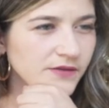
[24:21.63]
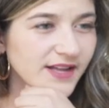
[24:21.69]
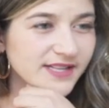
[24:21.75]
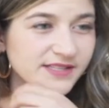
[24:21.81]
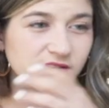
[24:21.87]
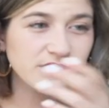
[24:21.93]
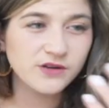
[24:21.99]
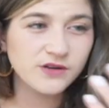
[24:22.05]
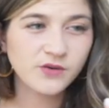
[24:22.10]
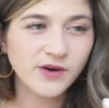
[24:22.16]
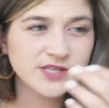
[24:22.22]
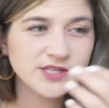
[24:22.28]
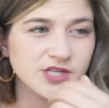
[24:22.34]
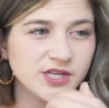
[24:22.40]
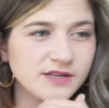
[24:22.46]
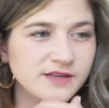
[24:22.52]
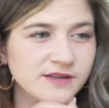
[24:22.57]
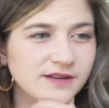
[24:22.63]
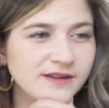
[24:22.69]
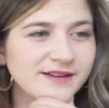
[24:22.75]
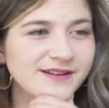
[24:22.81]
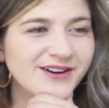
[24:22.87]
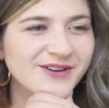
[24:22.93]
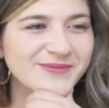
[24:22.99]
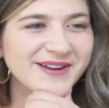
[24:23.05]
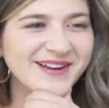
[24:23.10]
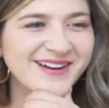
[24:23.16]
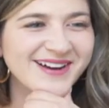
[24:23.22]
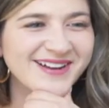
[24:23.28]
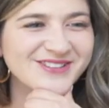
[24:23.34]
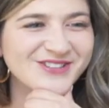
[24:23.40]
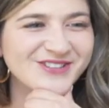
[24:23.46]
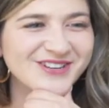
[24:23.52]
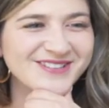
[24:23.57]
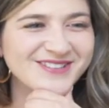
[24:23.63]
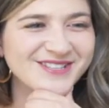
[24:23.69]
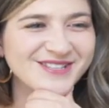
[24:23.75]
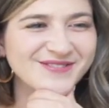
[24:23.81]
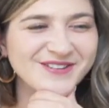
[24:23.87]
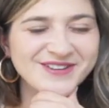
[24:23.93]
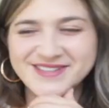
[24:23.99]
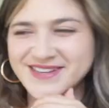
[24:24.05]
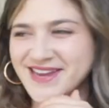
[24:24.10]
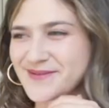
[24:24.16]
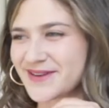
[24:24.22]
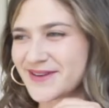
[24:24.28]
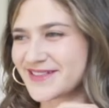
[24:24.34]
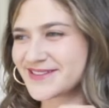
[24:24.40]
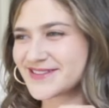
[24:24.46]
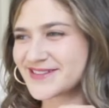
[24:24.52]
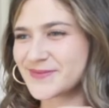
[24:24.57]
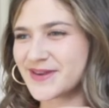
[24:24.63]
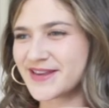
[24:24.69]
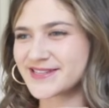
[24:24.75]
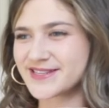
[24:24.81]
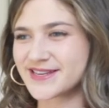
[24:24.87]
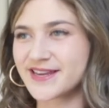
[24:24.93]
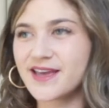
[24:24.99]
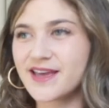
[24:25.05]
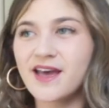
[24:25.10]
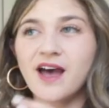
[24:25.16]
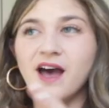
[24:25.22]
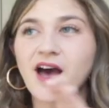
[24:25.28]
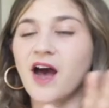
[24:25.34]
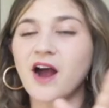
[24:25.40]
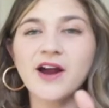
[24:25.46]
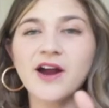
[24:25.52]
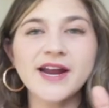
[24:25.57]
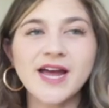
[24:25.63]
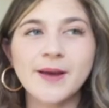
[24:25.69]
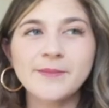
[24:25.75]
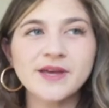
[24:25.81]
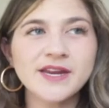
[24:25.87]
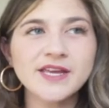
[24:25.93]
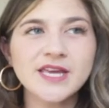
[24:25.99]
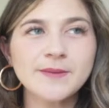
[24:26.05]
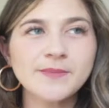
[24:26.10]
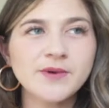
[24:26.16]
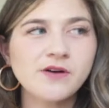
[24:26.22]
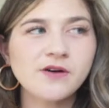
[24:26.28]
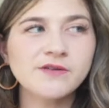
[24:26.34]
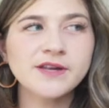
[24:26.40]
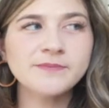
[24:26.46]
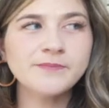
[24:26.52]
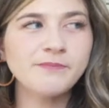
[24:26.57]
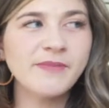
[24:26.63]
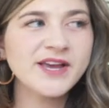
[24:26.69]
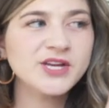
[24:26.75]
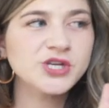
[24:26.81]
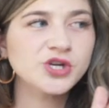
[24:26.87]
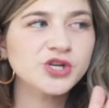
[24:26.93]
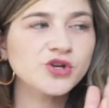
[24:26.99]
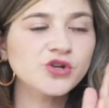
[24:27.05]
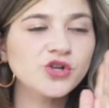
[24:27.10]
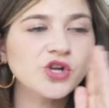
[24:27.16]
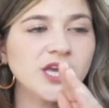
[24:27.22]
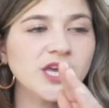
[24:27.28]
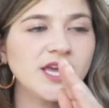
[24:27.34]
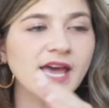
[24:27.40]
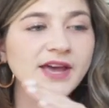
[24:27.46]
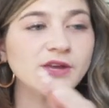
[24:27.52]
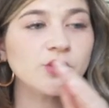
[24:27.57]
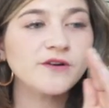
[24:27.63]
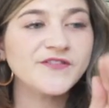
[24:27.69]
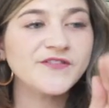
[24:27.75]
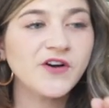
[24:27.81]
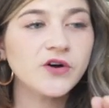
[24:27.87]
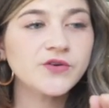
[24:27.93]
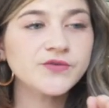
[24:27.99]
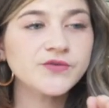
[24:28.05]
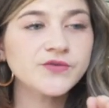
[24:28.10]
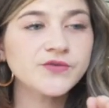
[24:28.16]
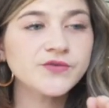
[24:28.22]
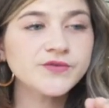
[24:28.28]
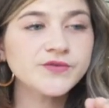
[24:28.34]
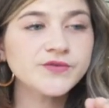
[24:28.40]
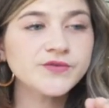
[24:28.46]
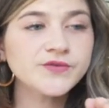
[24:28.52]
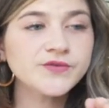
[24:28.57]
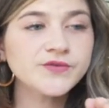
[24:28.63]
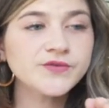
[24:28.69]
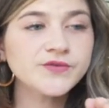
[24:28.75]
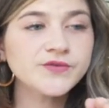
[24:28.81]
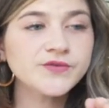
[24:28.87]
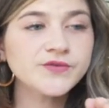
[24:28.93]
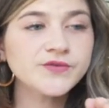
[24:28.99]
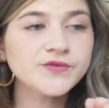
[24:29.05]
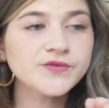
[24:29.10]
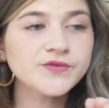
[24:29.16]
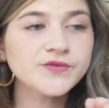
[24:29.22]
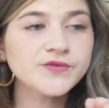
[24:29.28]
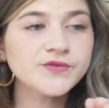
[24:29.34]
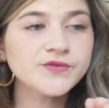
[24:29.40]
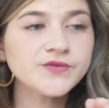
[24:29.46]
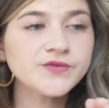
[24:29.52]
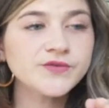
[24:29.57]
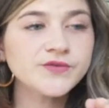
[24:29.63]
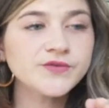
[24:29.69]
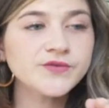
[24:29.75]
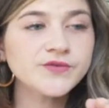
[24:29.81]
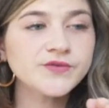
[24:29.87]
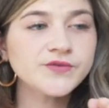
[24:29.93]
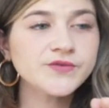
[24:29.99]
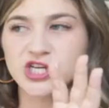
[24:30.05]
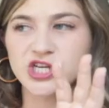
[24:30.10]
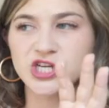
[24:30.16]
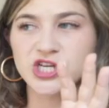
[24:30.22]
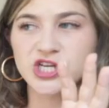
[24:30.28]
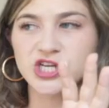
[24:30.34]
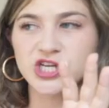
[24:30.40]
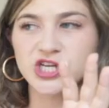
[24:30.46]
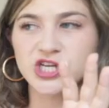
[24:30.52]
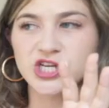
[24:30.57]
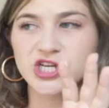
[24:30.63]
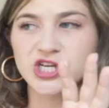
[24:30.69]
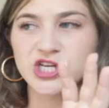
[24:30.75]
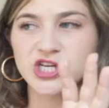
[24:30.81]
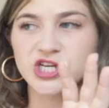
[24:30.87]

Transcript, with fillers: That's a good question. Oh my God, justice for Sammy. That's amazing. All right, I'm gonna keep going. Make sure you're looking at your phones or your devices that you're watching the